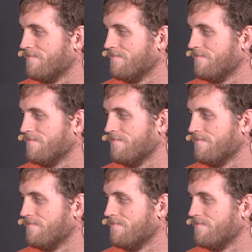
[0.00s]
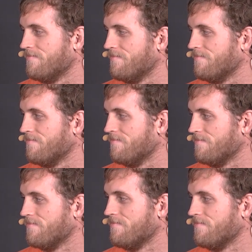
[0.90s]

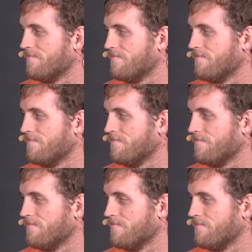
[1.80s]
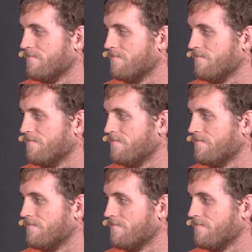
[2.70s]

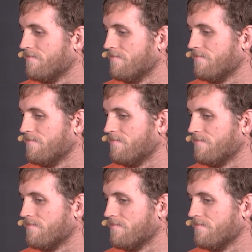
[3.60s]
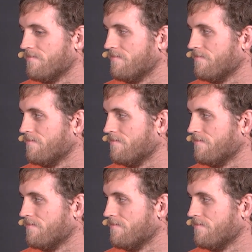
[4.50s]
[no speech]